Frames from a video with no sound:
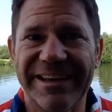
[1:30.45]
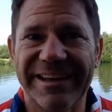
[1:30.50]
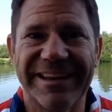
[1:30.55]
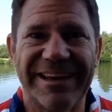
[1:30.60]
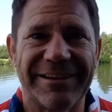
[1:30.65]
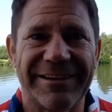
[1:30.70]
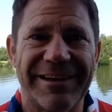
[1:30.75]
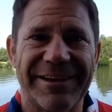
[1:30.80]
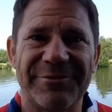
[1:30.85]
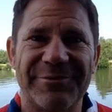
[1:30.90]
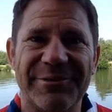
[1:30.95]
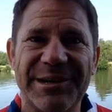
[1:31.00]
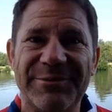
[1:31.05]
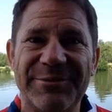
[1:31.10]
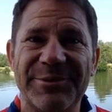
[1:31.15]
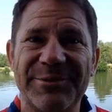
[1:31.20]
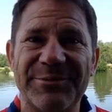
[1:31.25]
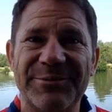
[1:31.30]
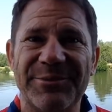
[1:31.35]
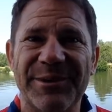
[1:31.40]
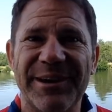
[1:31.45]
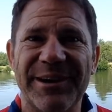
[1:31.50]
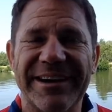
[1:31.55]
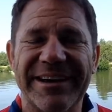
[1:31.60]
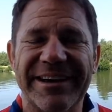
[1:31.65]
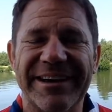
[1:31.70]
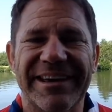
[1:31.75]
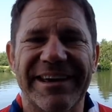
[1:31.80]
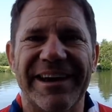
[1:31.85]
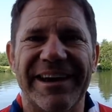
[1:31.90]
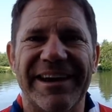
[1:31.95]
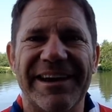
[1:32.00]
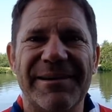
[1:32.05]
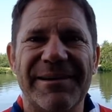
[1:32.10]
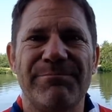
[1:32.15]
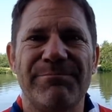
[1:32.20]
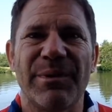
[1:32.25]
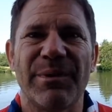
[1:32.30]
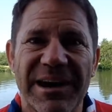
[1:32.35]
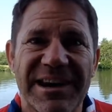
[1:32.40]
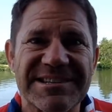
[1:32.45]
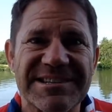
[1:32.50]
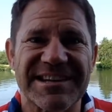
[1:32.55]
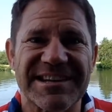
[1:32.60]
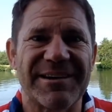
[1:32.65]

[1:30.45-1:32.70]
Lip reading: That really wouldn't work. But